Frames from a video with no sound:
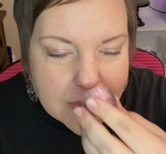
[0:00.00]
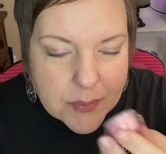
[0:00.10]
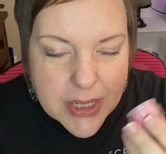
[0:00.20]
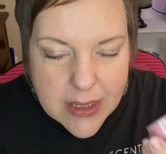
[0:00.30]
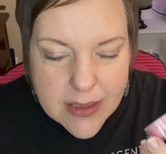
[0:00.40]

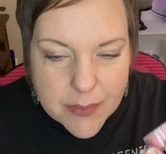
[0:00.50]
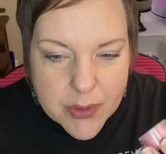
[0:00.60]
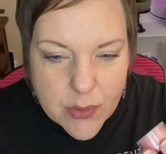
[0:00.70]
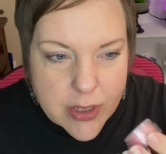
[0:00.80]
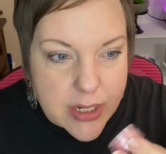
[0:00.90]
Pink
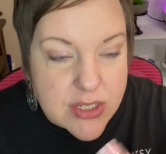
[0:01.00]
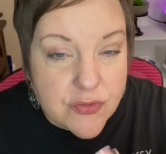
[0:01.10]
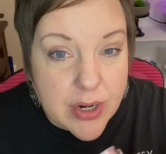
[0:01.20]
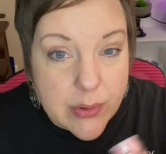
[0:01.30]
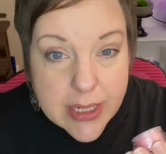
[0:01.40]
lemon water. It's
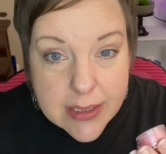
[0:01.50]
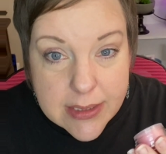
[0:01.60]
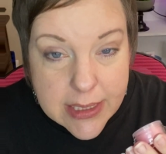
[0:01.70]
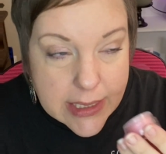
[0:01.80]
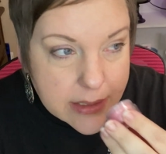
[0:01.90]
very
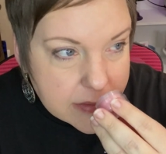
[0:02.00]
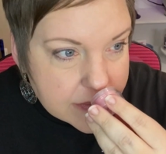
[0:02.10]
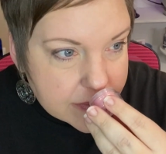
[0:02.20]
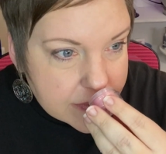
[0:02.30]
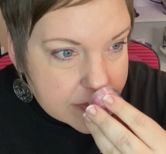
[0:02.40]
clean,
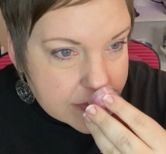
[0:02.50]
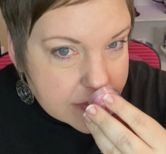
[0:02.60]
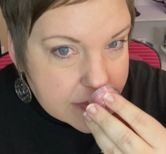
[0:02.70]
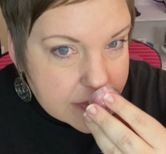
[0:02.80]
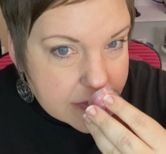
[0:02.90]

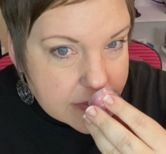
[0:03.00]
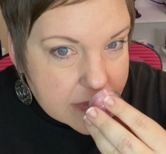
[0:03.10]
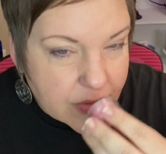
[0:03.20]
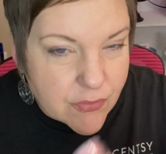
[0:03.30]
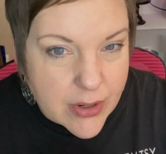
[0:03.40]

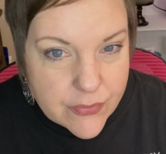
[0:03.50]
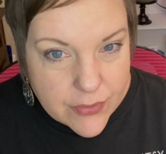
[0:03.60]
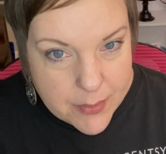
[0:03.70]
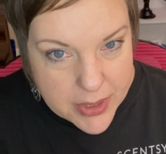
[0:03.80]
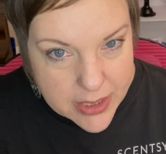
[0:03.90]
very
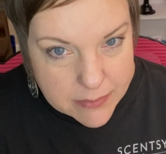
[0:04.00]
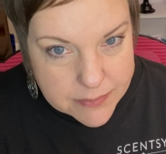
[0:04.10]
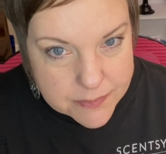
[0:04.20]
feminine,